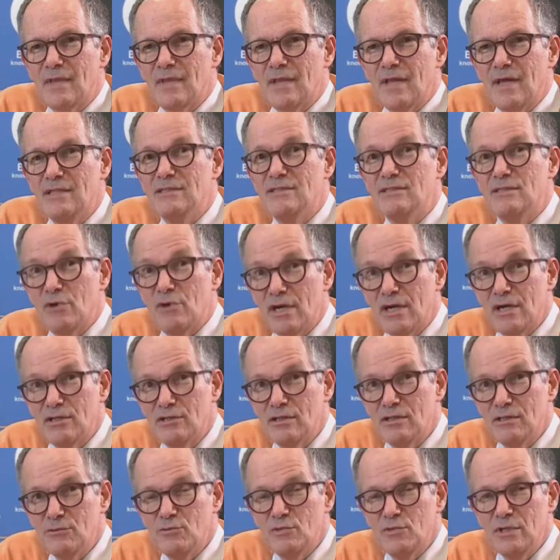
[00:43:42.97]

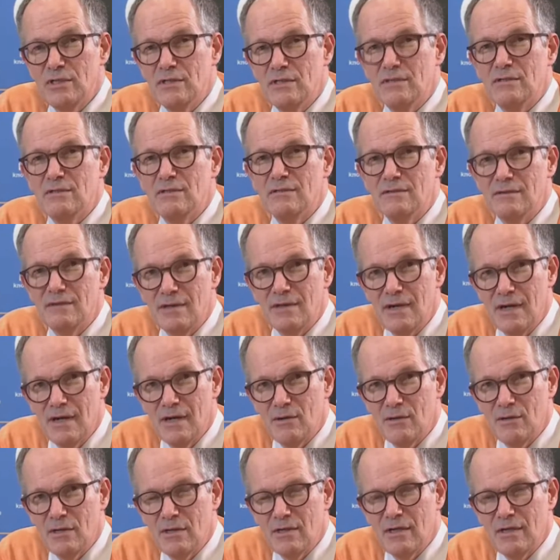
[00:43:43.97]
interaction with
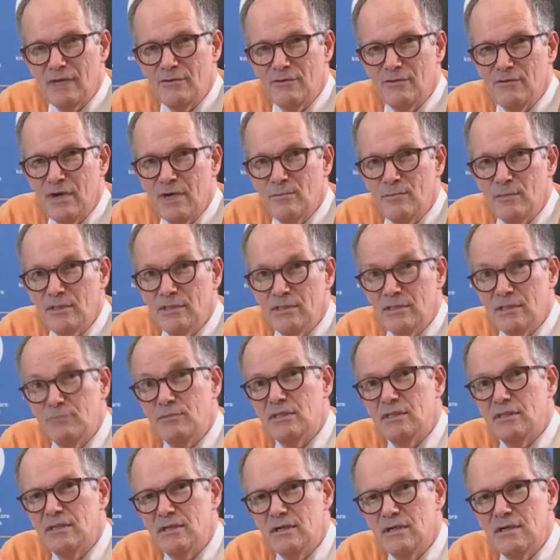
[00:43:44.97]
our environment, in
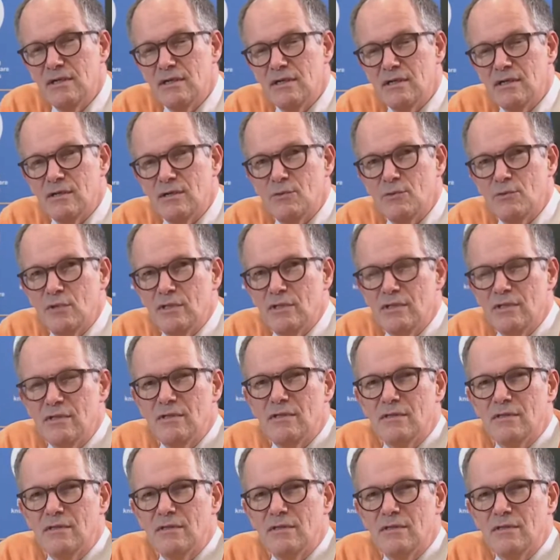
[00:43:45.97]
particular with